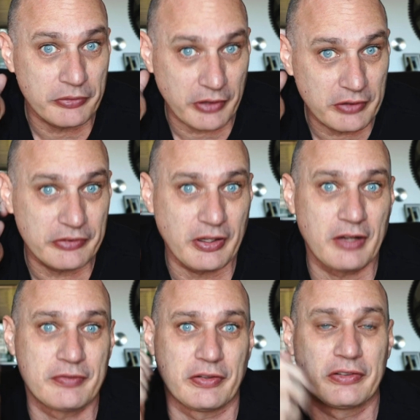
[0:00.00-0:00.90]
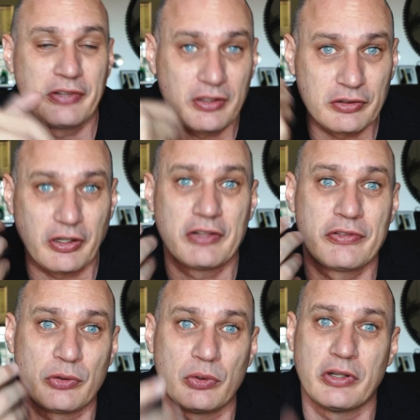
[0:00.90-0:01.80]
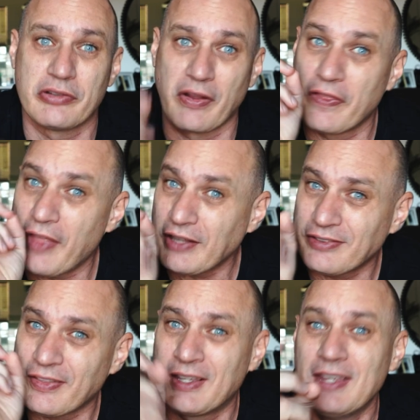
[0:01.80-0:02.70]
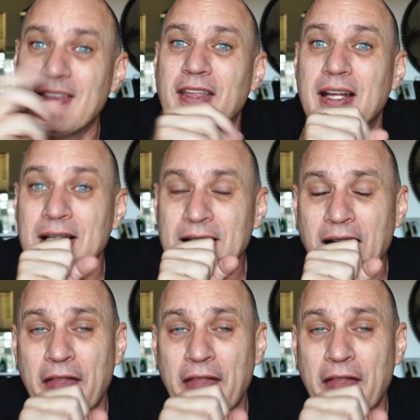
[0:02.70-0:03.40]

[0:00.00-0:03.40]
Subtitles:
present stuff and tell great stories. And that's the key thing.